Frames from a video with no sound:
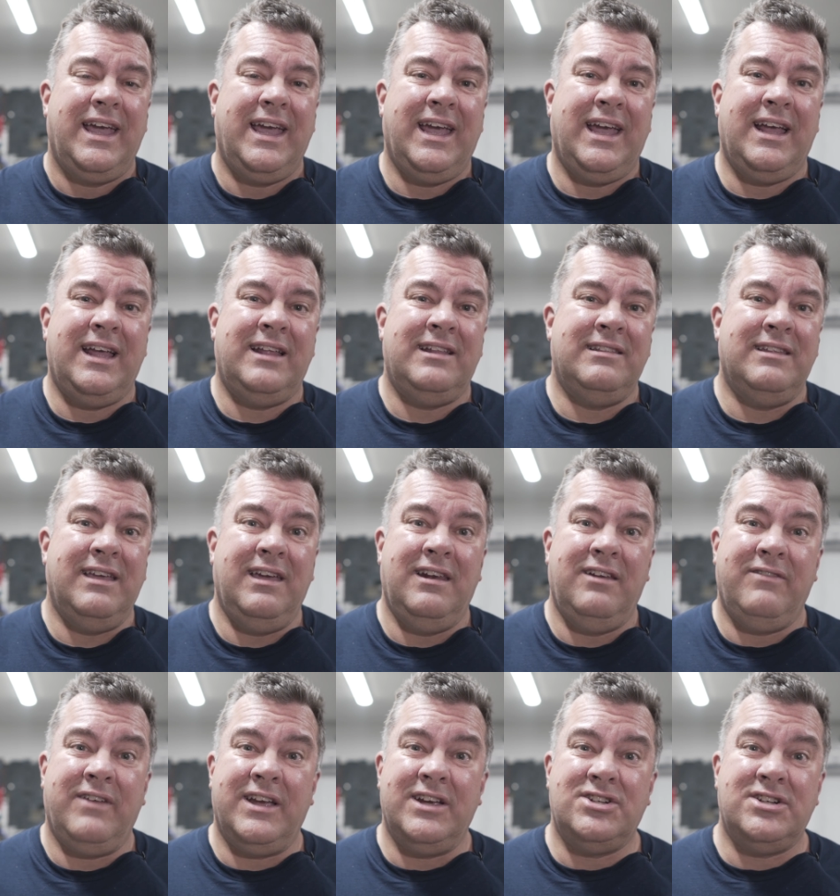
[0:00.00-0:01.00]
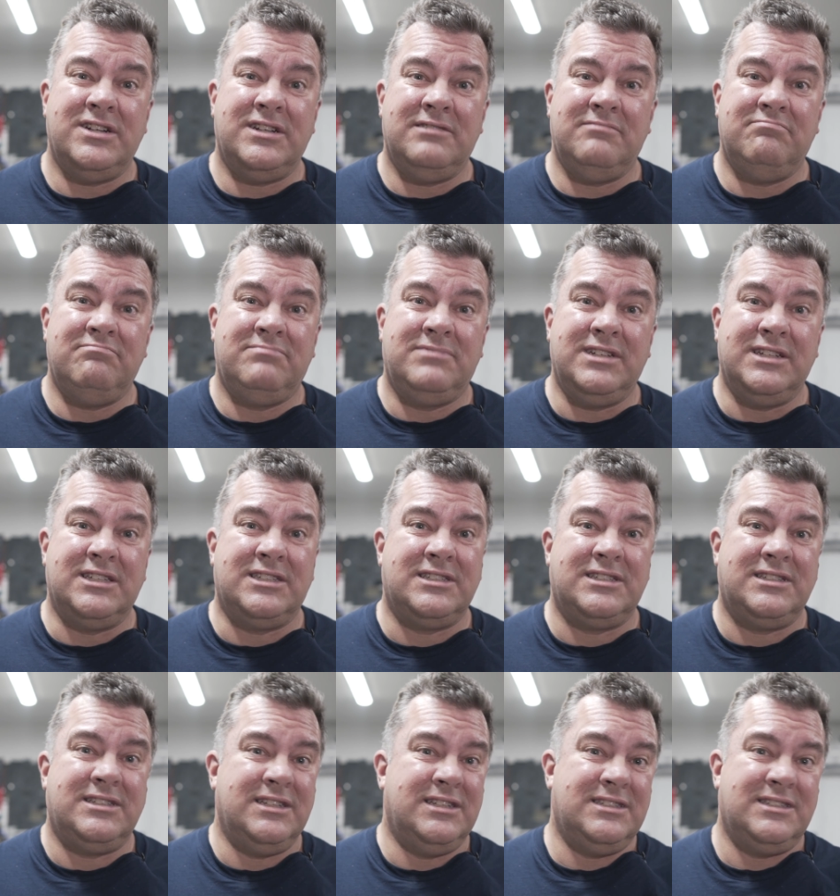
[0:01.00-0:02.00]
and the innovation
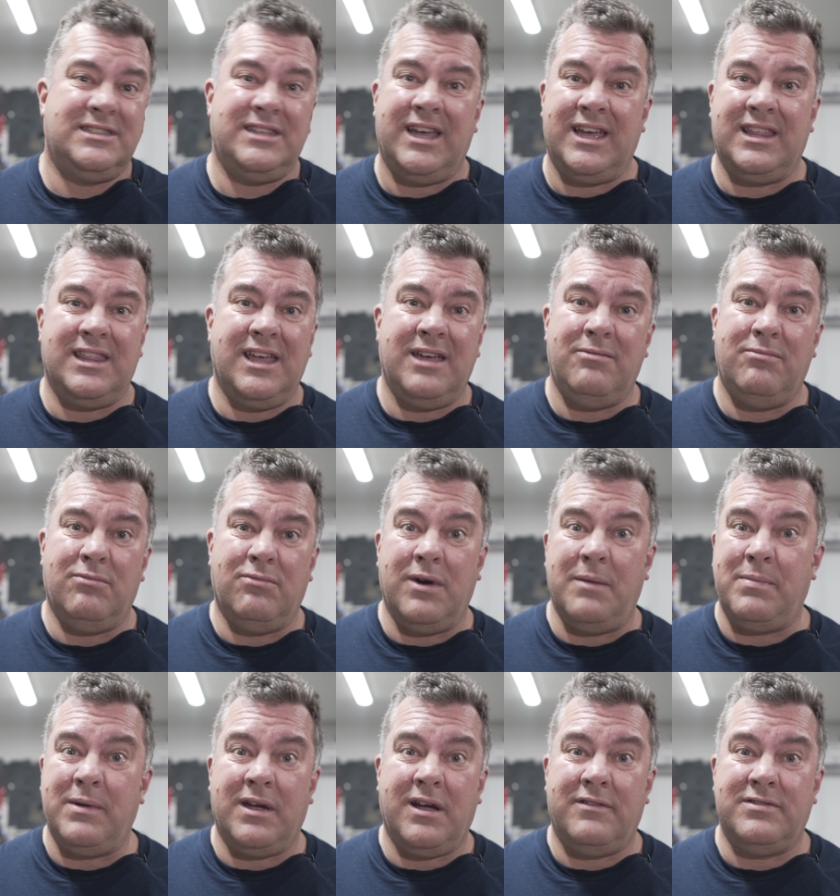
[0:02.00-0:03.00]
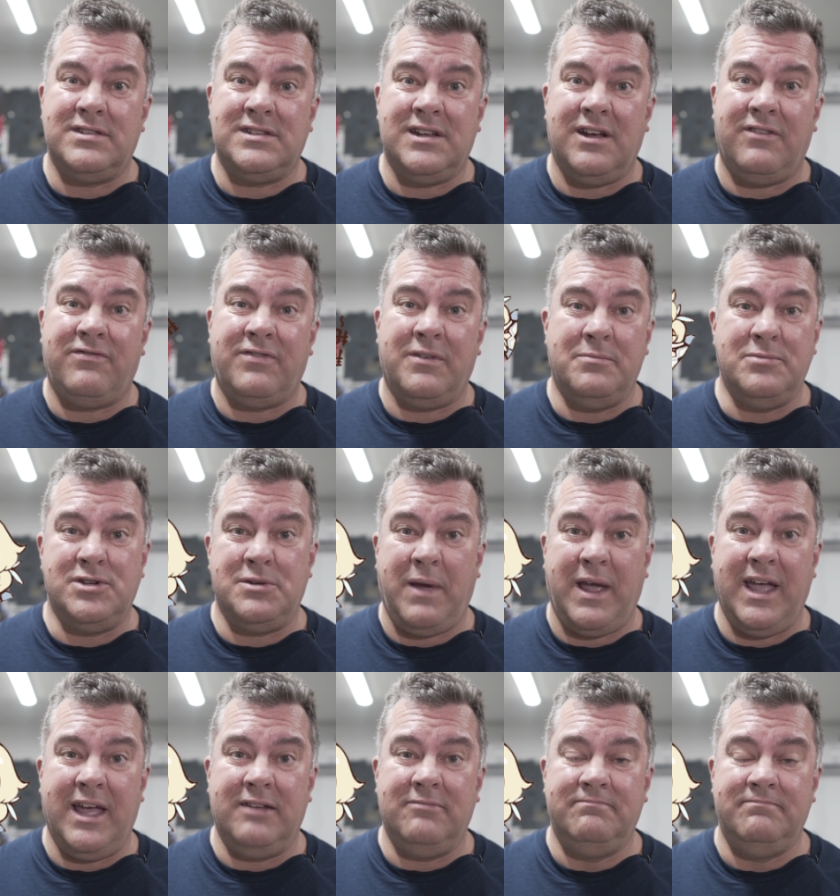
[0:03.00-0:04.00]
just is like them ripping off stuff from
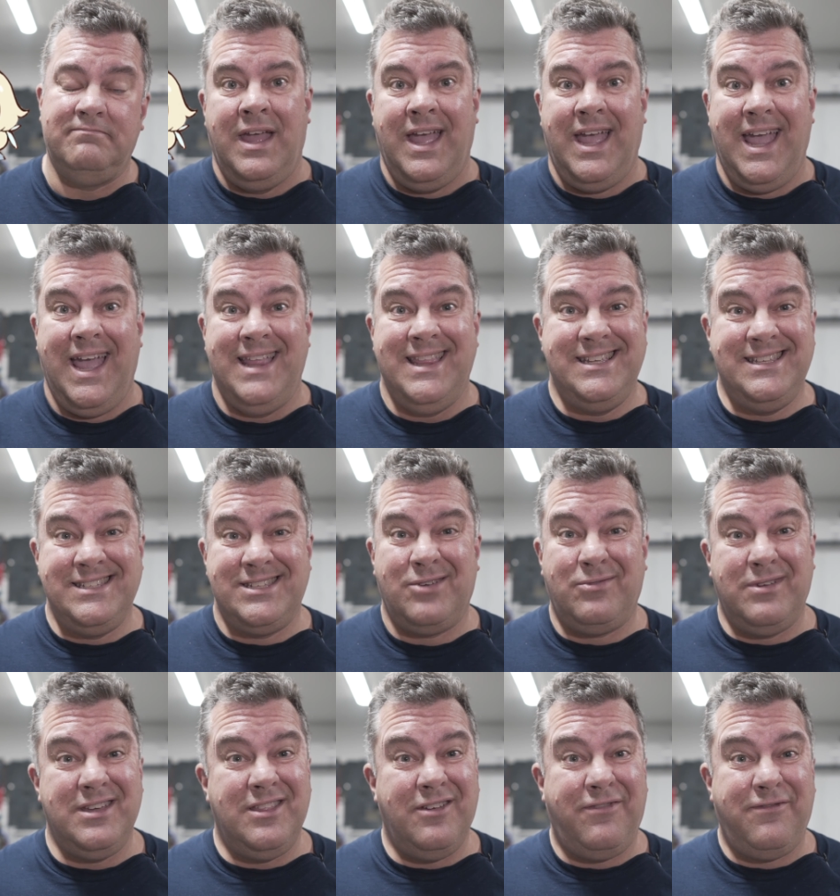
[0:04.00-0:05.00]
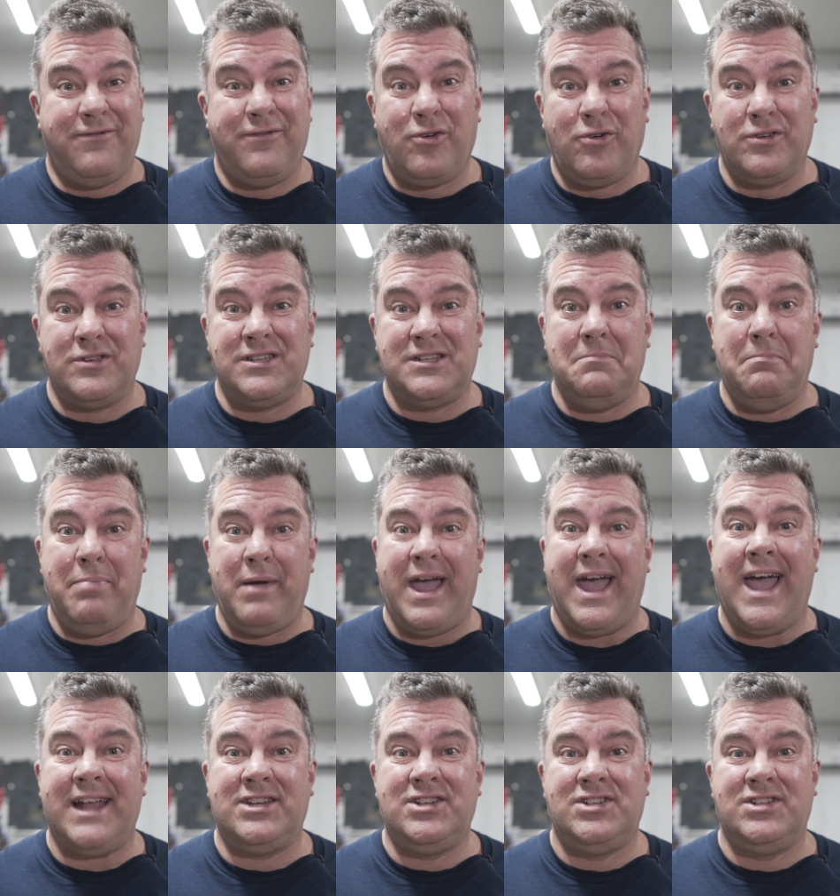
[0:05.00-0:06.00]
Japan. And this is only the first
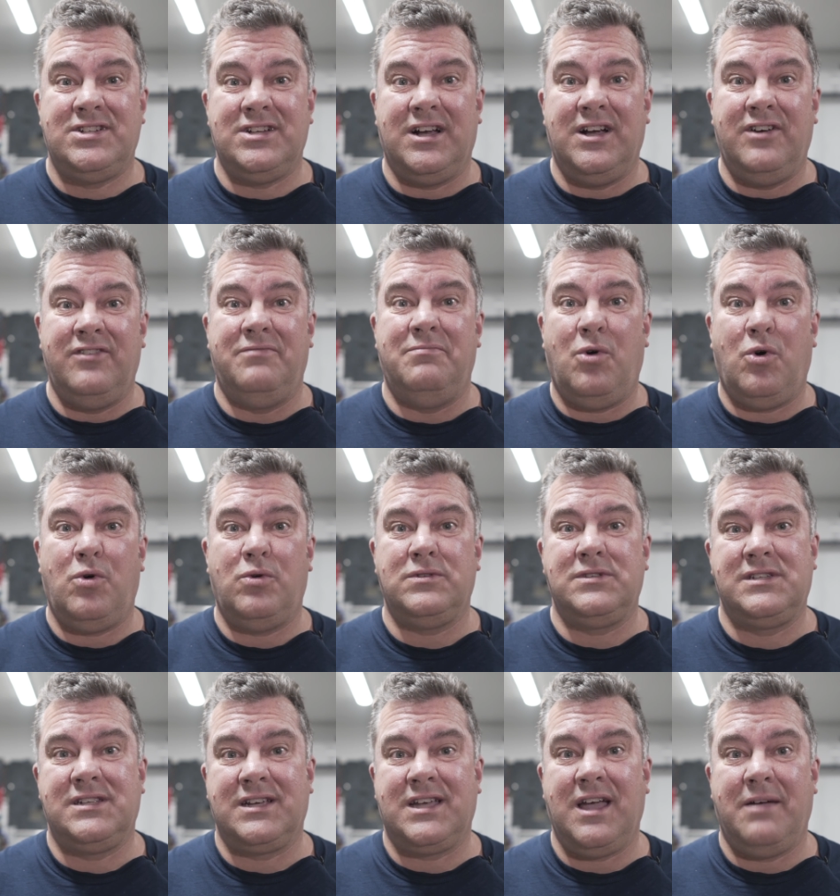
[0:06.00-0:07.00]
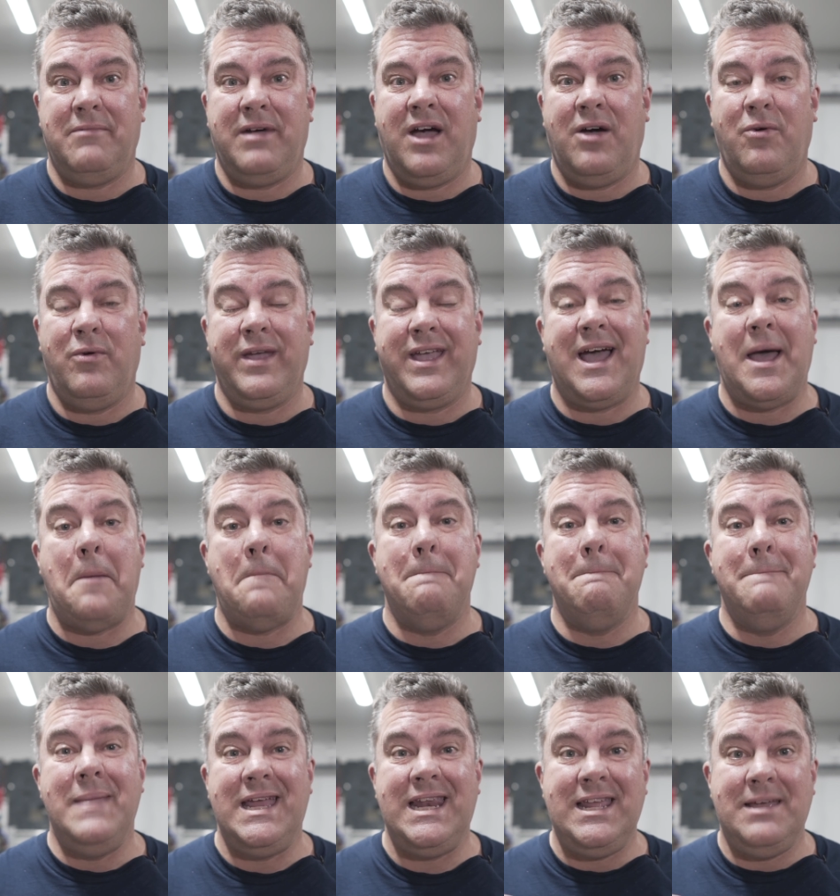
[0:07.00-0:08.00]
batch of molds to come out. We got
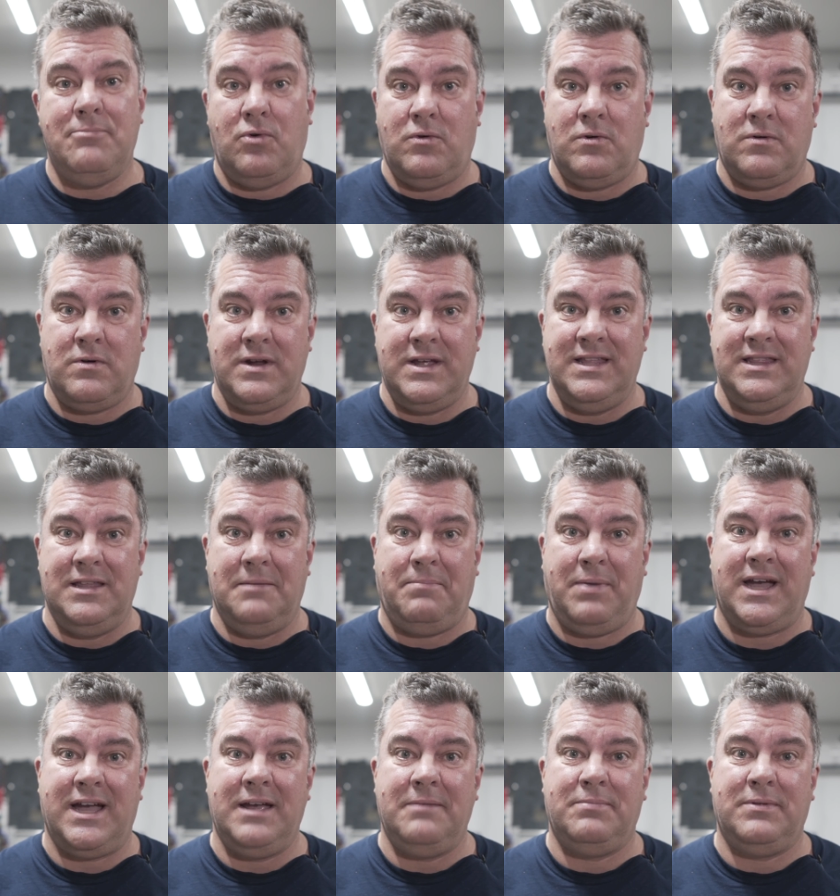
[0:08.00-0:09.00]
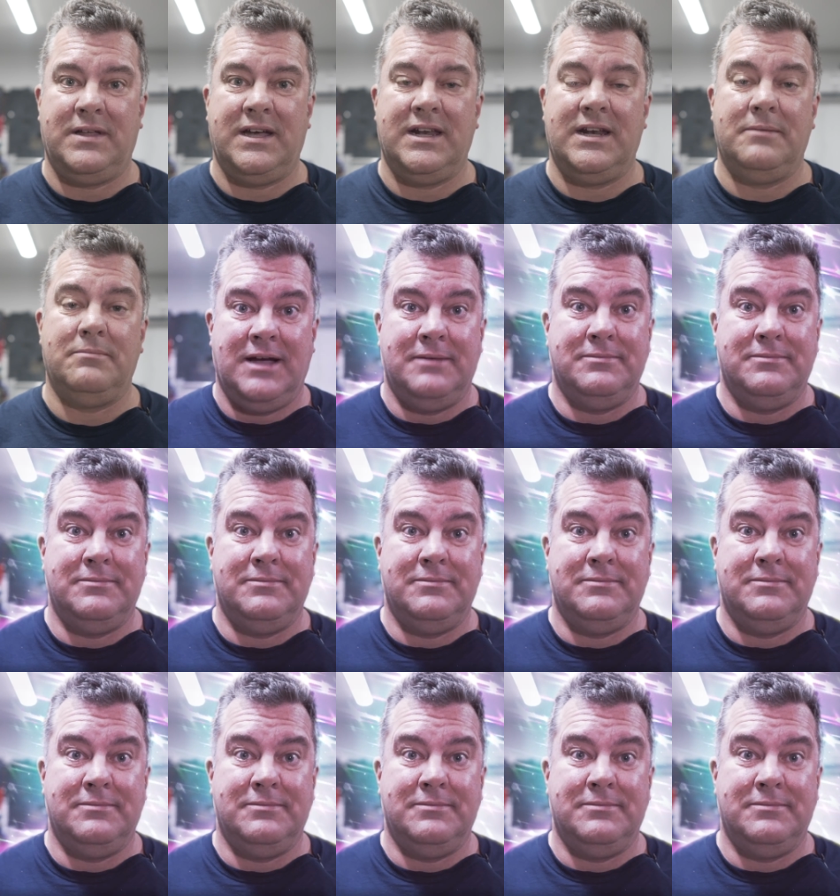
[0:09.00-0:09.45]
many more in the pipeline.